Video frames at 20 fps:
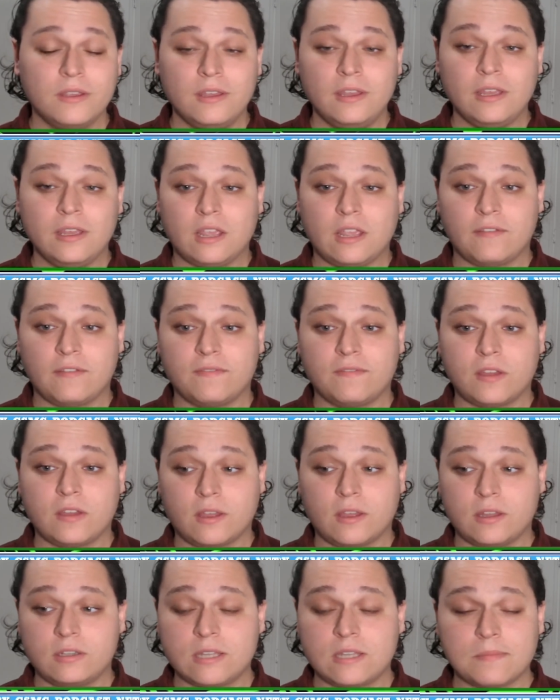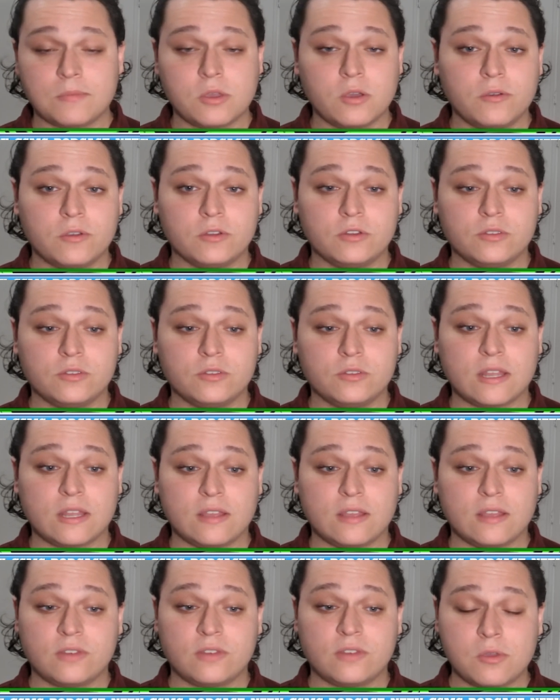If uh, Demko could st- if
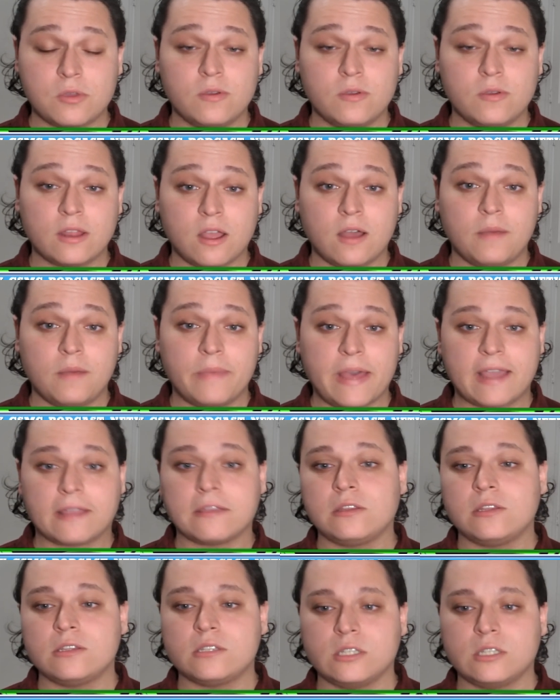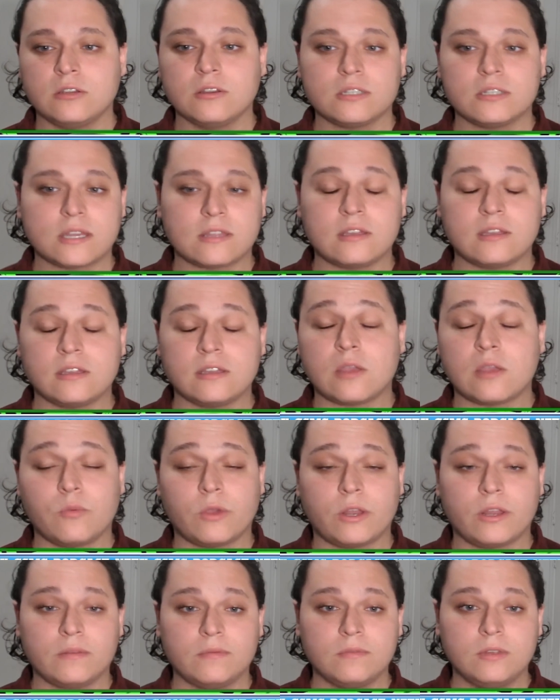Demko can come back in this series, I think they win
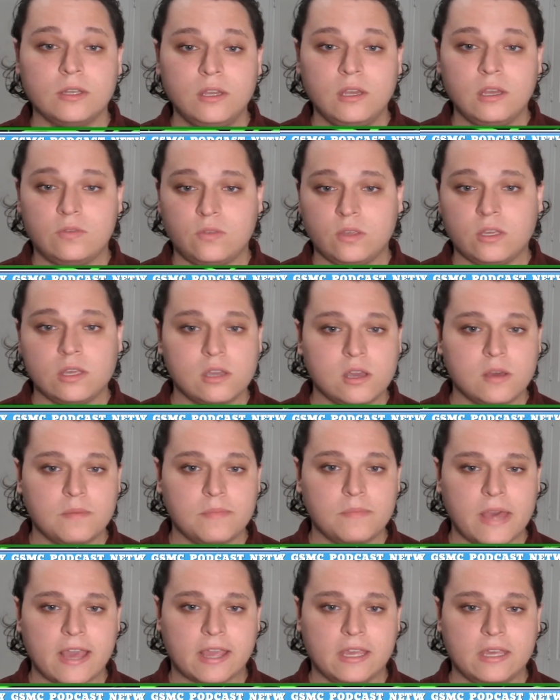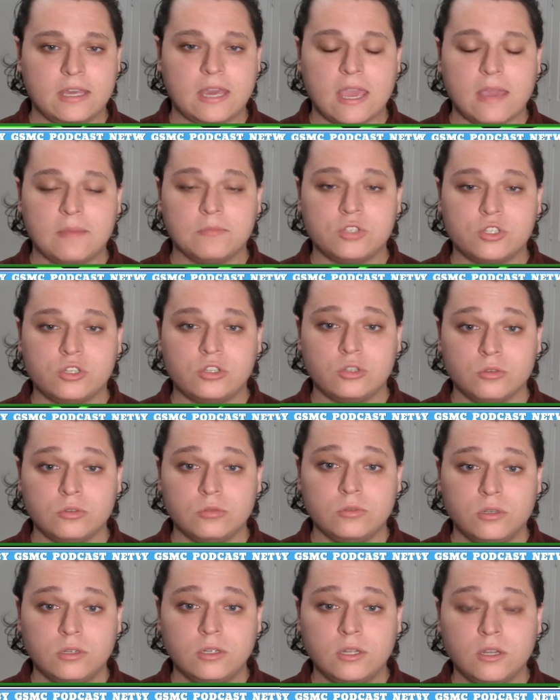it. If he can come back game two,
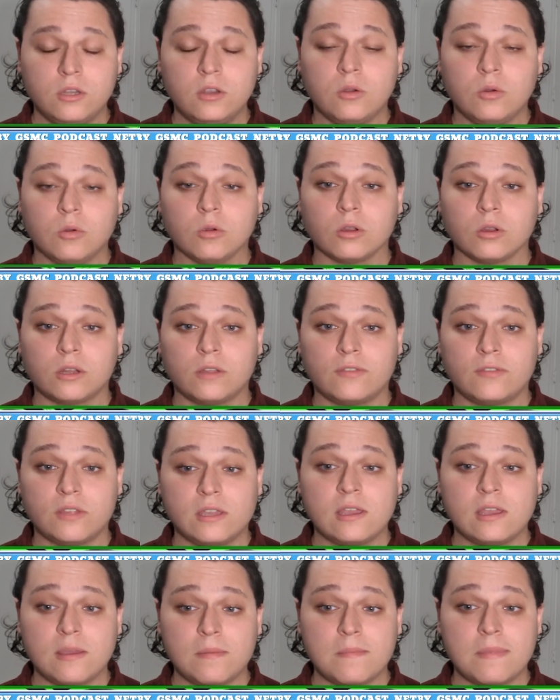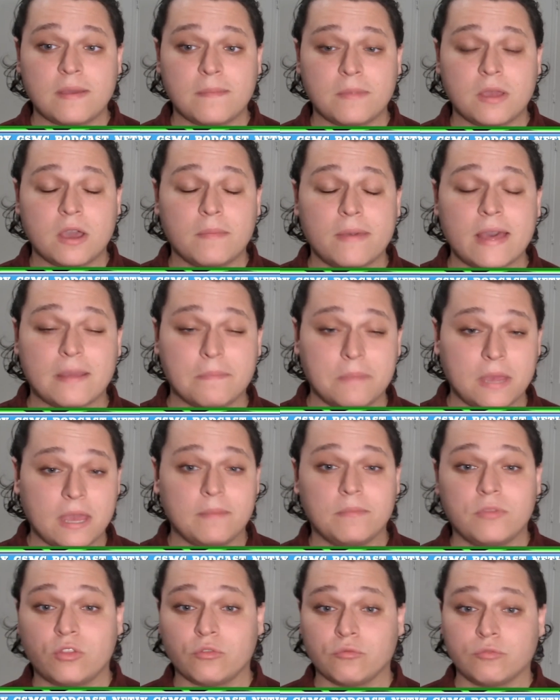or if he can come back game
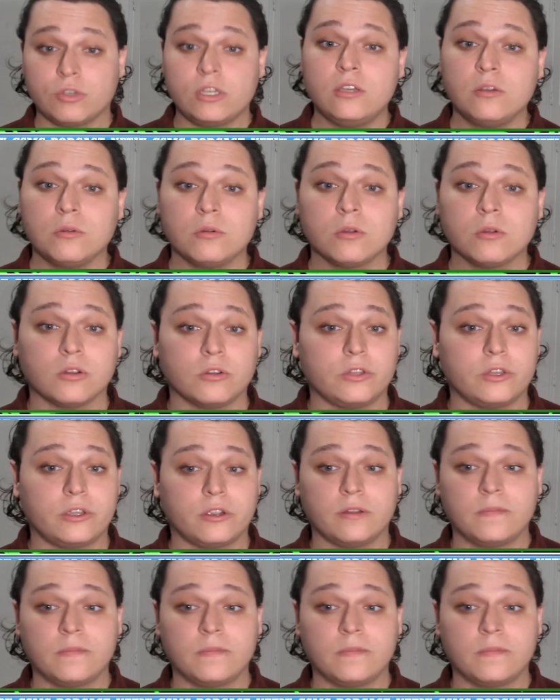three or earlier,